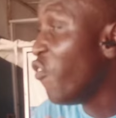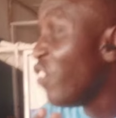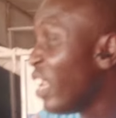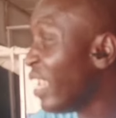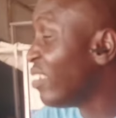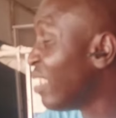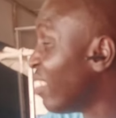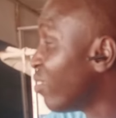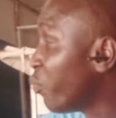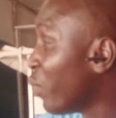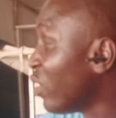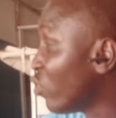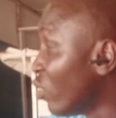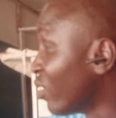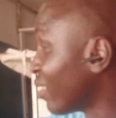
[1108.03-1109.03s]
VHS
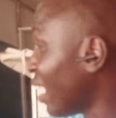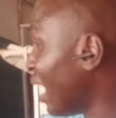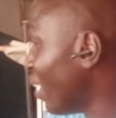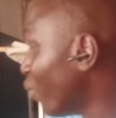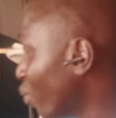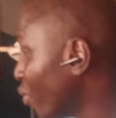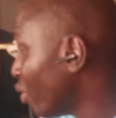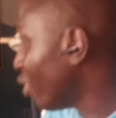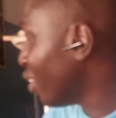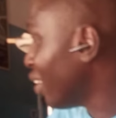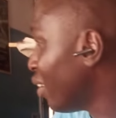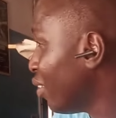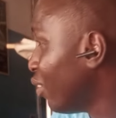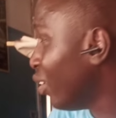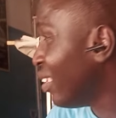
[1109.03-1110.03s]
based on time,
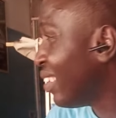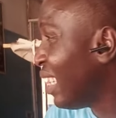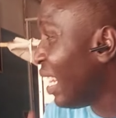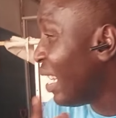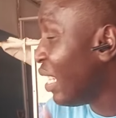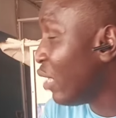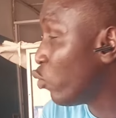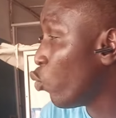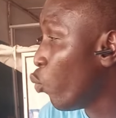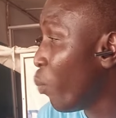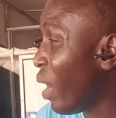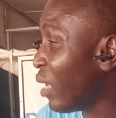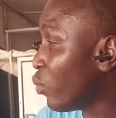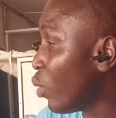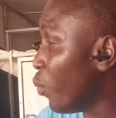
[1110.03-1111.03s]
3 to
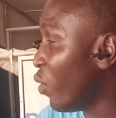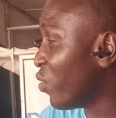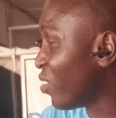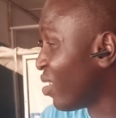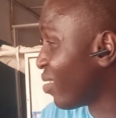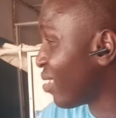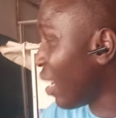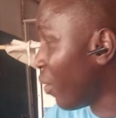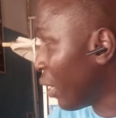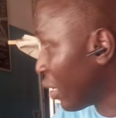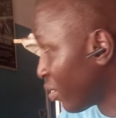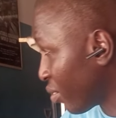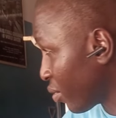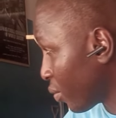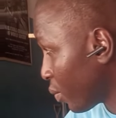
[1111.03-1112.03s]
maximum of 6
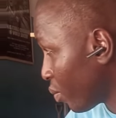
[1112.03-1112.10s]
hours.